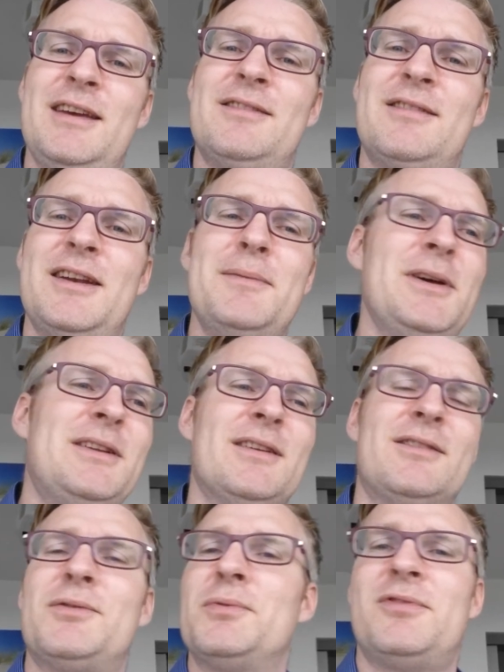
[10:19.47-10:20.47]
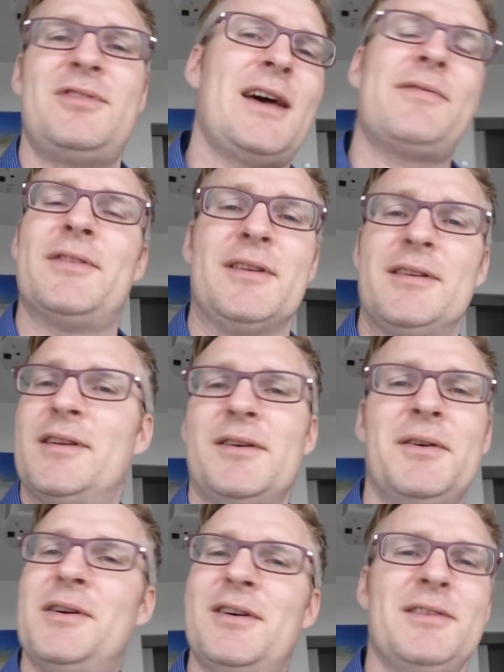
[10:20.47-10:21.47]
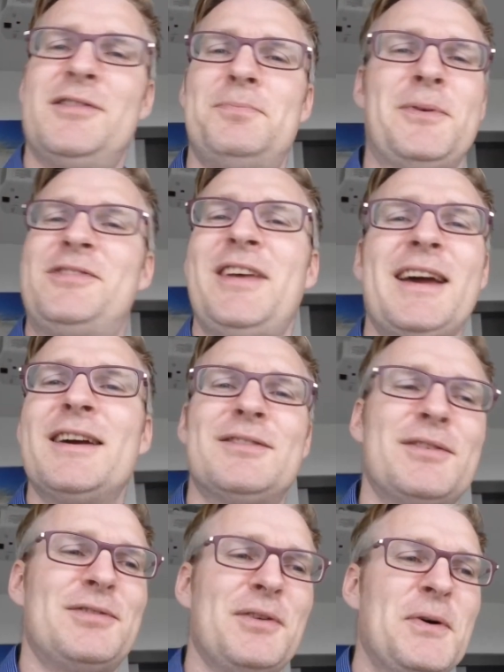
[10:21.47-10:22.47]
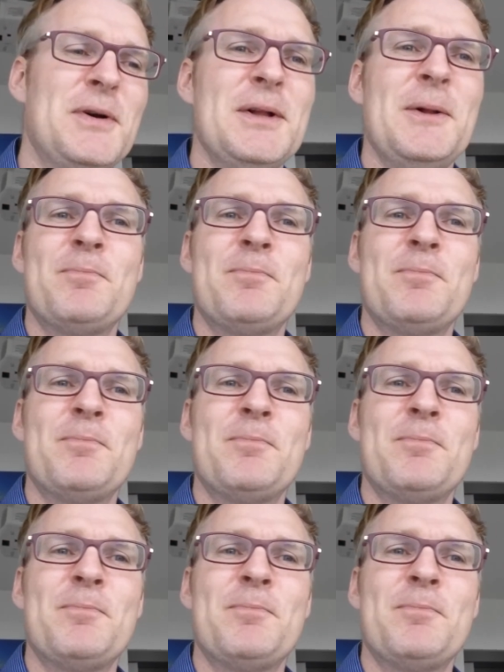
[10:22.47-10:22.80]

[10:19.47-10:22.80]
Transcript: is limited to seven per second or so,